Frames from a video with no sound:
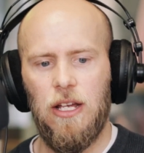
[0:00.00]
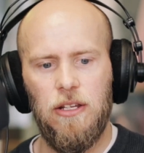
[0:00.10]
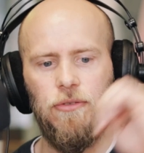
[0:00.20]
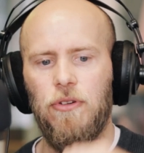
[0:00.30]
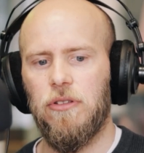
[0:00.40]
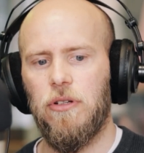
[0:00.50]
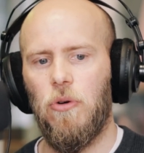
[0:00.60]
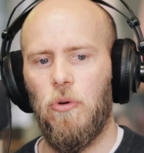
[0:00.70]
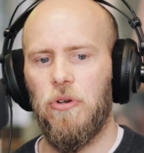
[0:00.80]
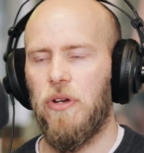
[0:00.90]
You filter
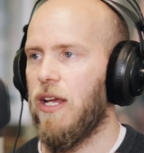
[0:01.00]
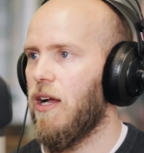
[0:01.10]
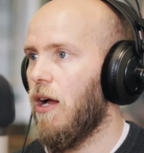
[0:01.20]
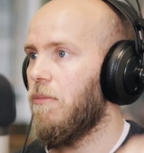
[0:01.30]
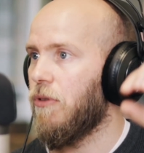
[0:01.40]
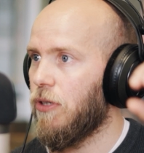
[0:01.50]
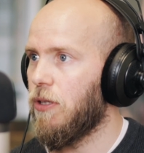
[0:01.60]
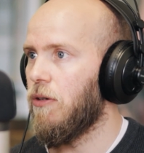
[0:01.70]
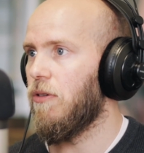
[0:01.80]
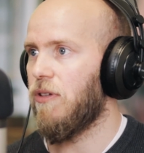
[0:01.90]
all your income
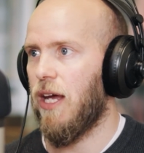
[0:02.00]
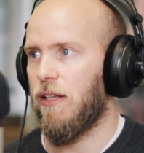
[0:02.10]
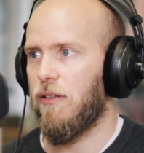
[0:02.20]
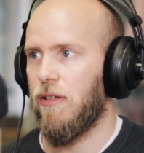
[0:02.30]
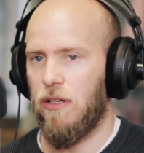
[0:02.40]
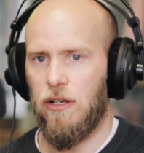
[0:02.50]
through that,